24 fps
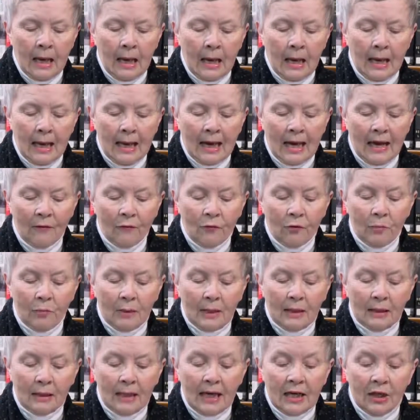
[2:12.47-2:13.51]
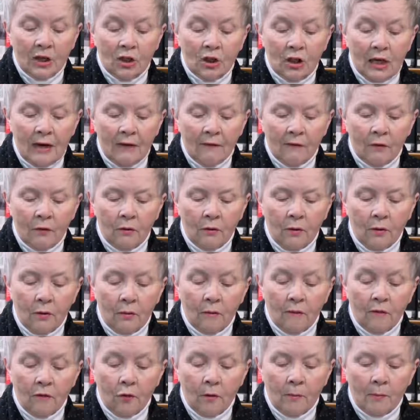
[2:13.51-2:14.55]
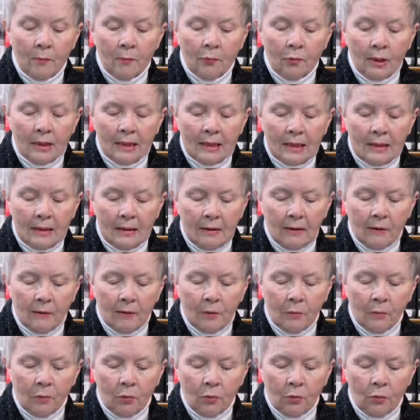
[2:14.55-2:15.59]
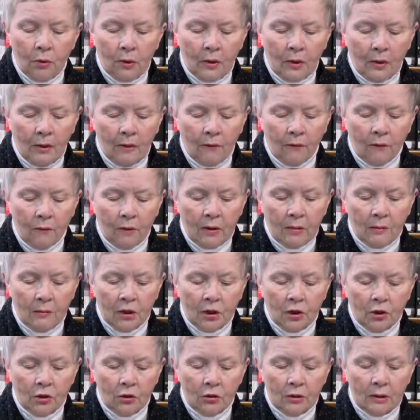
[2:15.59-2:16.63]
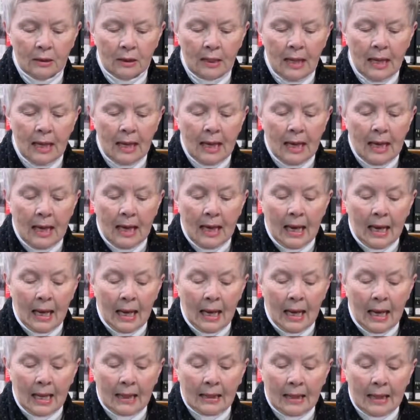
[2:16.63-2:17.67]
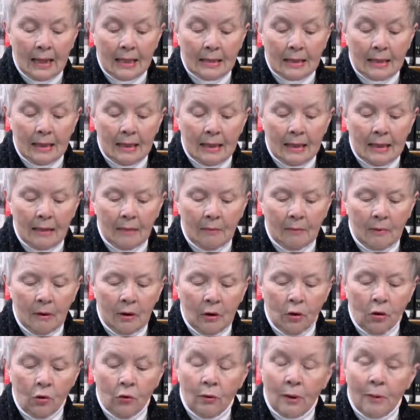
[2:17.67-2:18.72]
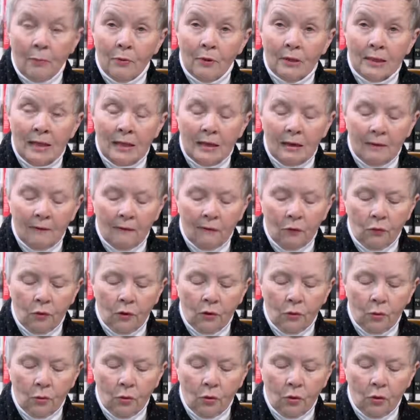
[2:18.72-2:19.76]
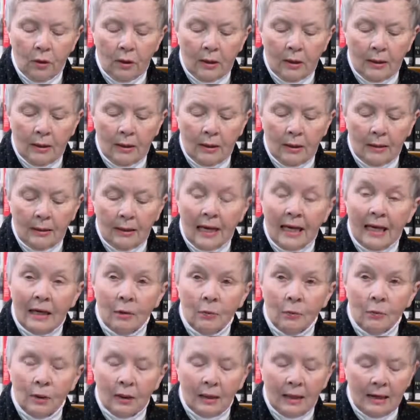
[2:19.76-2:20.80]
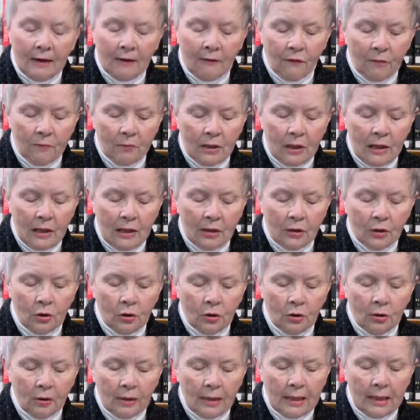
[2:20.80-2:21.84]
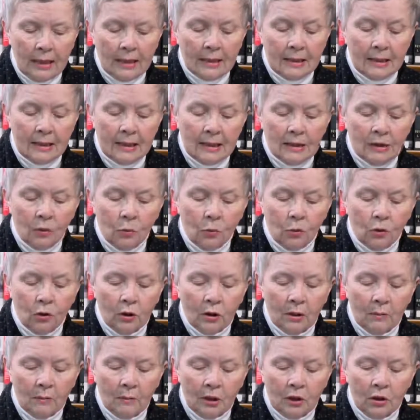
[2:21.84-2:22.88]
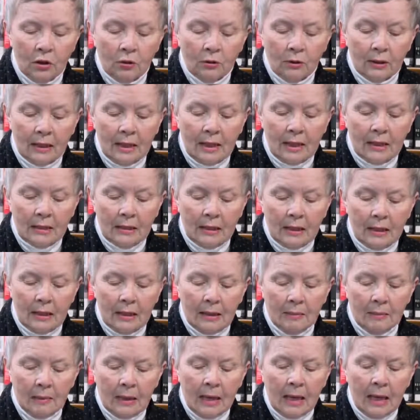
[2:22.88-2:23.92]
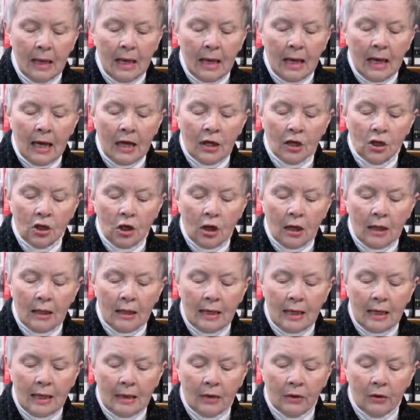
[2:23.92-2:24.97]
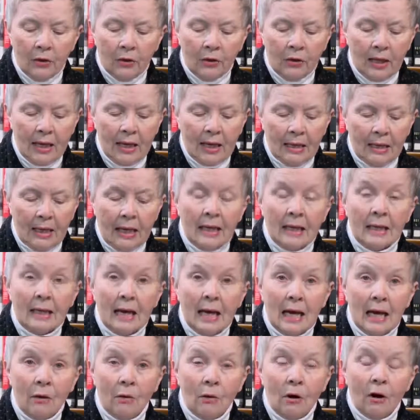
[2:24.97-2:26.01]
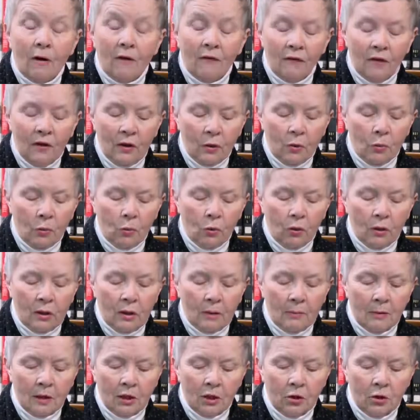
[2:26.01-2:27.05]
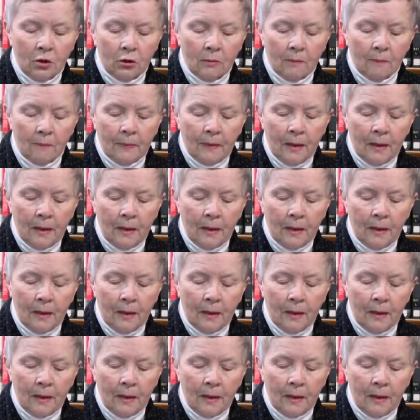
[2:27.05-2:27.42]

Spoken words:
I have with me Elaine Schaefer, former president of the Board of Commissioners at that time, who represented the 4th Ward. Later, we'll hear from Don Curley, 6th Ward Commissioner at that time, and John Nagel, then and now our 5th Ward Commissioner.